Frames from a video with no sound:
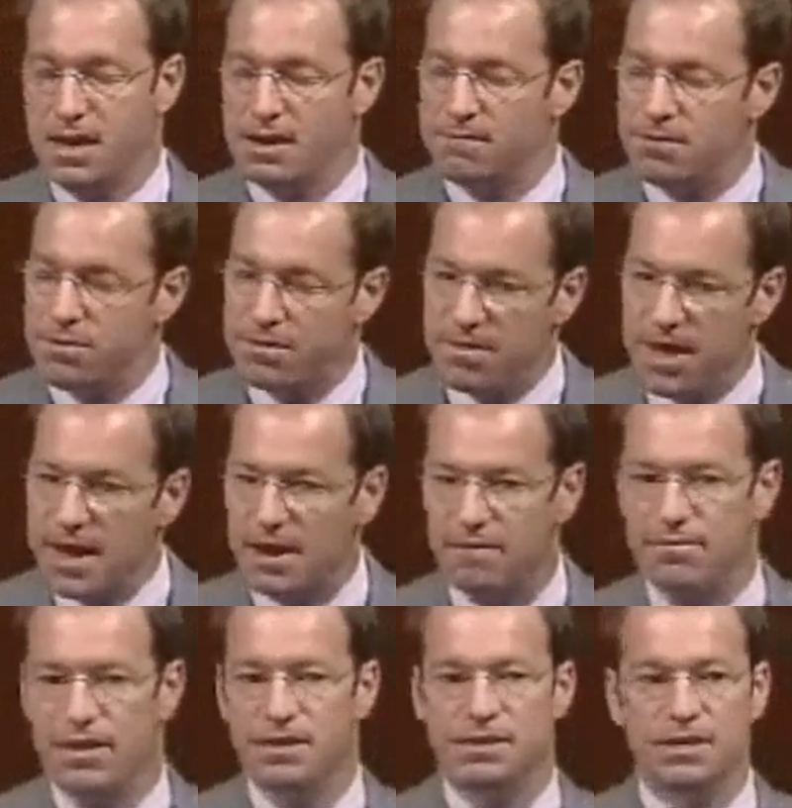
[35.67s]
If you think
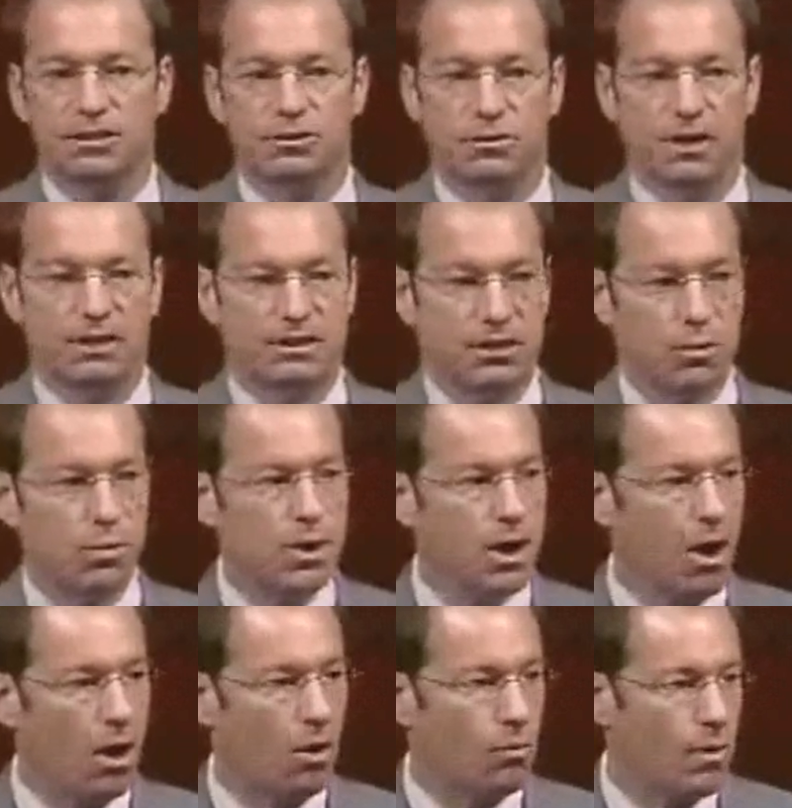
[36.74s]
of the districts that we
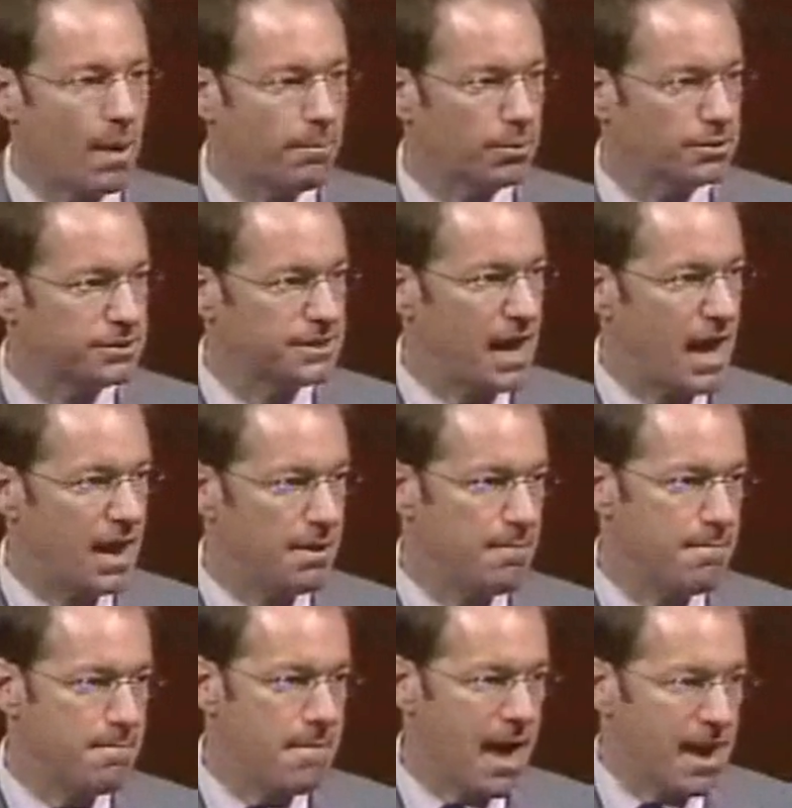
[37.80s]
all represent,
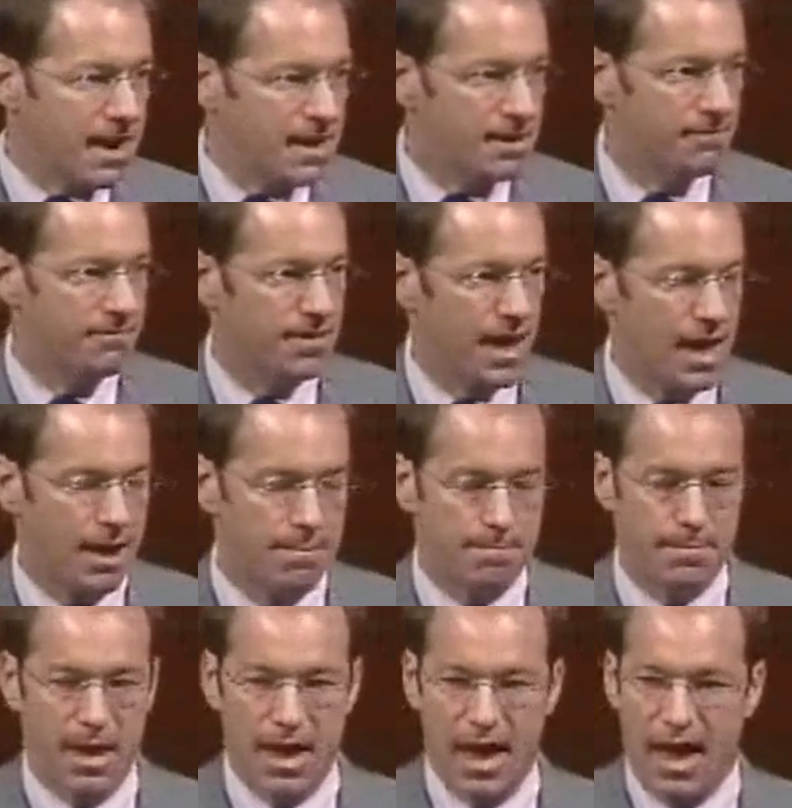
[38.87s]
many of
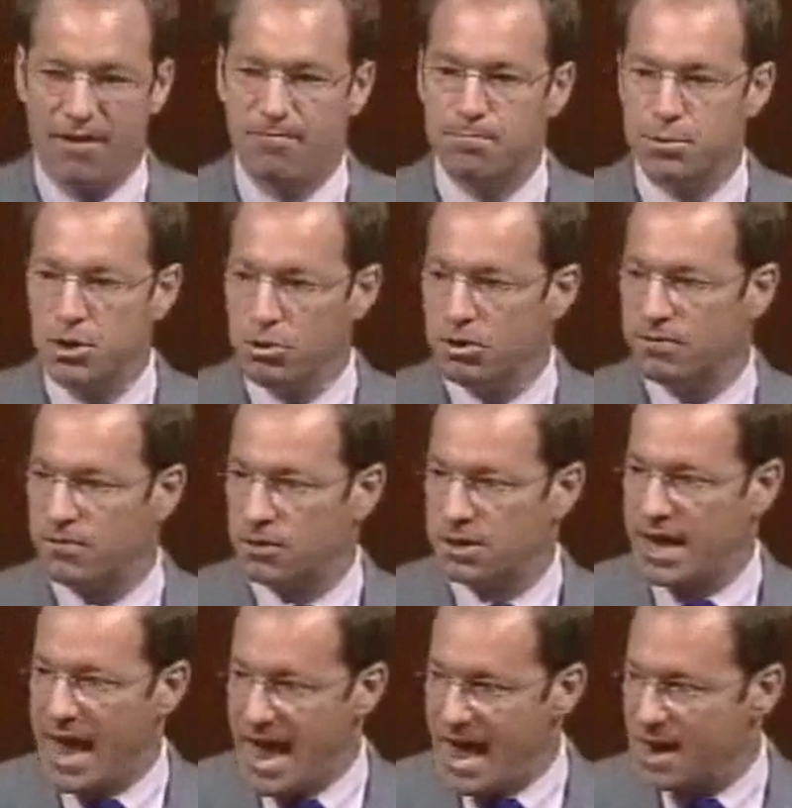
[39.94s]
them have beautiful
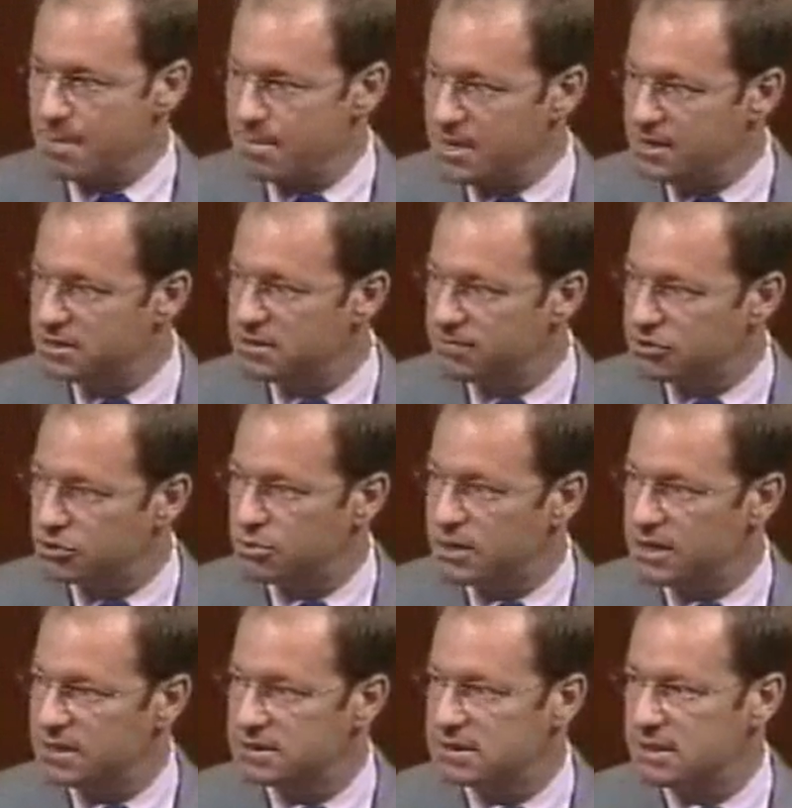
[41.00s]
canopies of
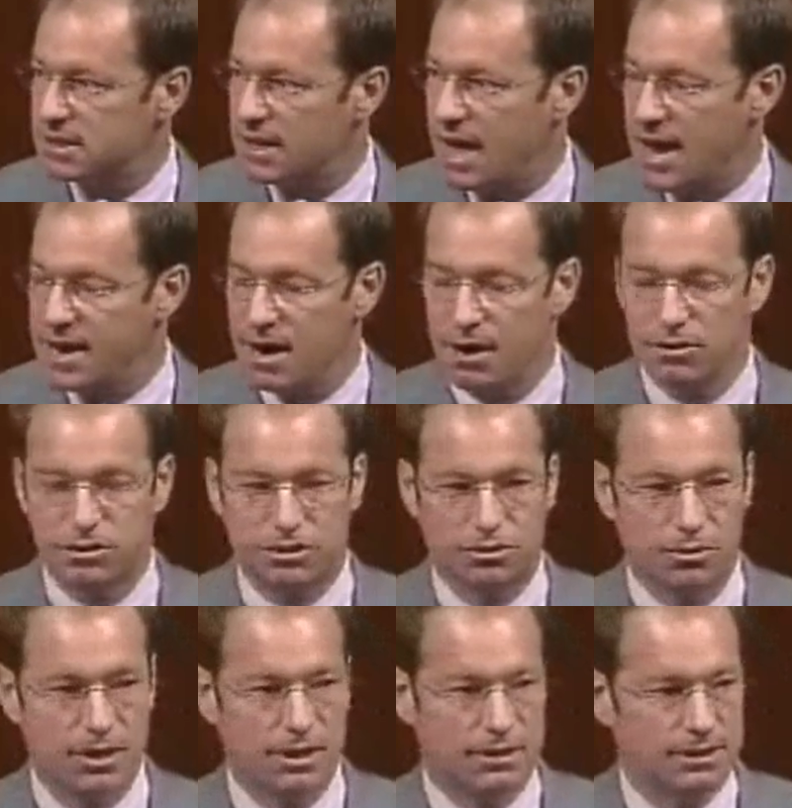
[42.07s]
trees that line our
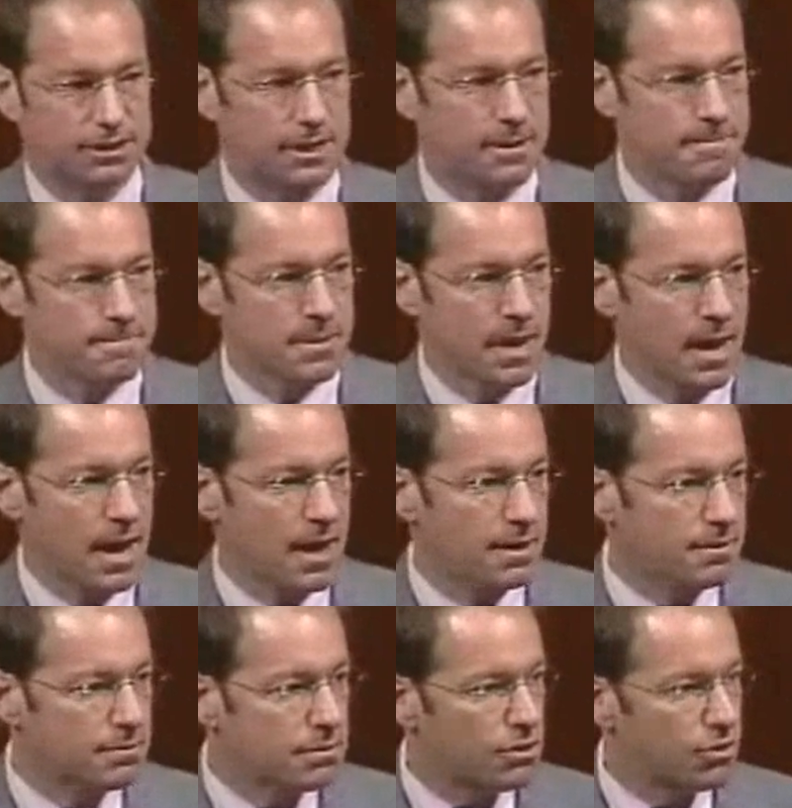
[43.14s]
streets
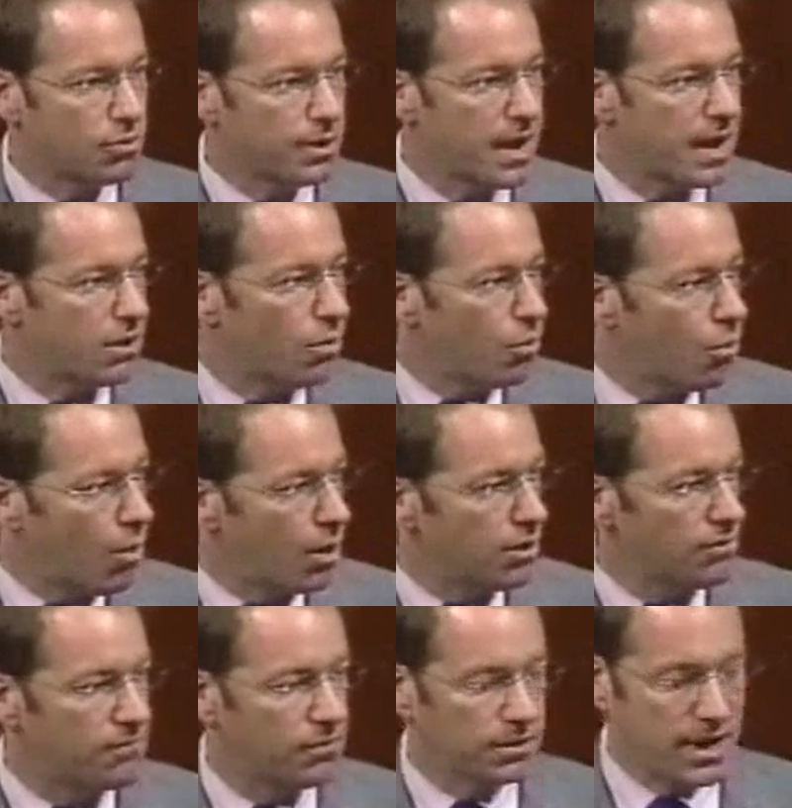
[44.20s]
and create
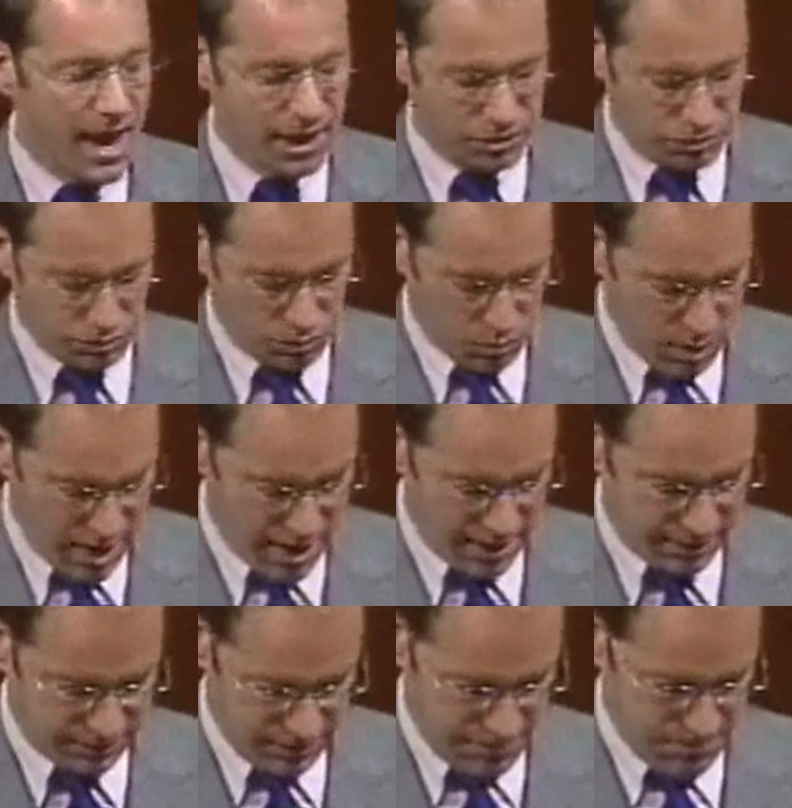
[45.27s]
wonderful natural
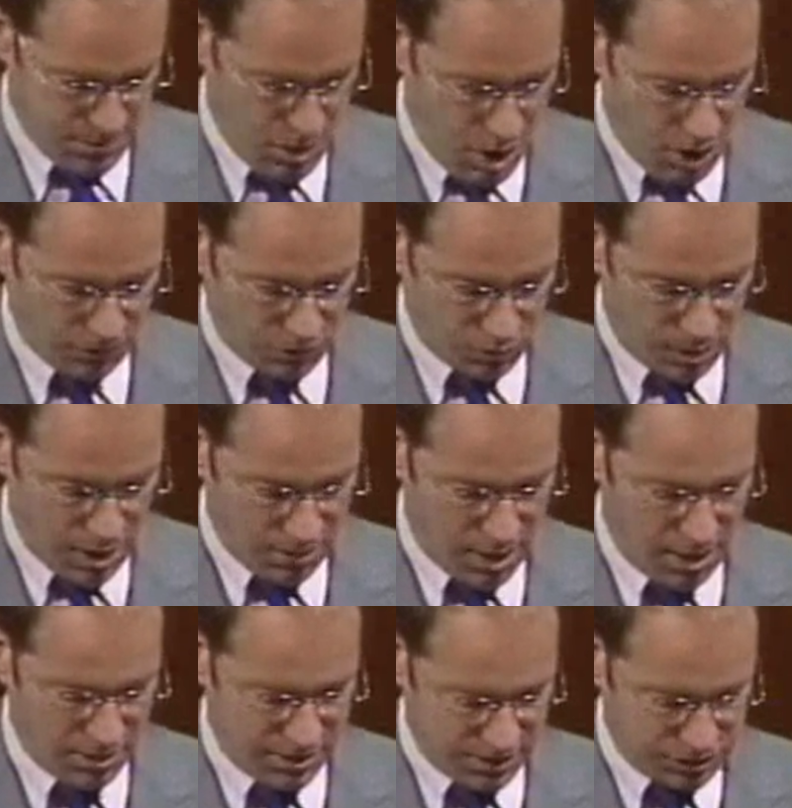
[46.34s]
ways all throughout
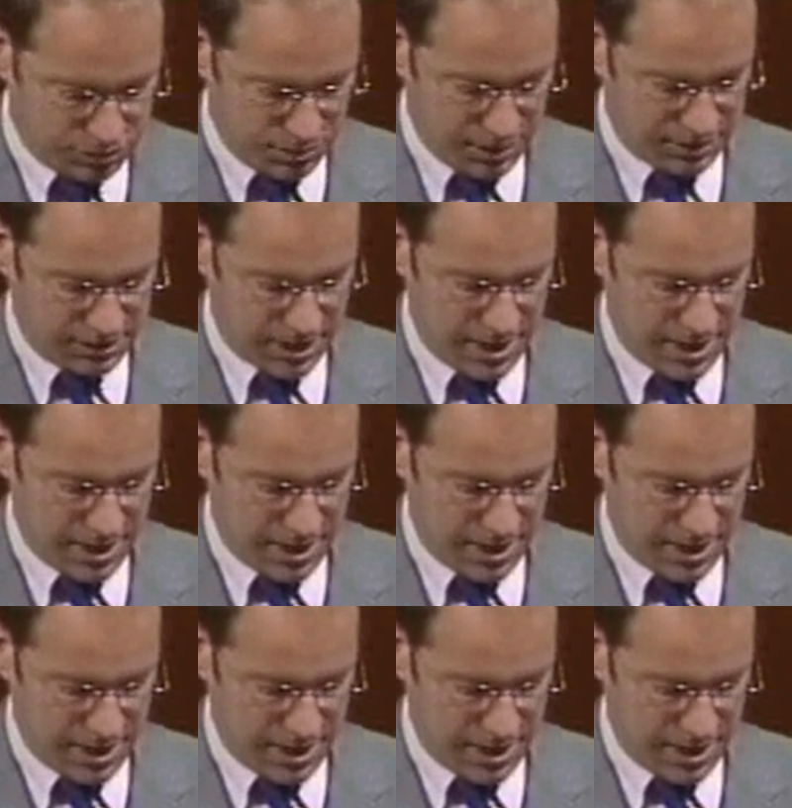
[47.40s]
our districts.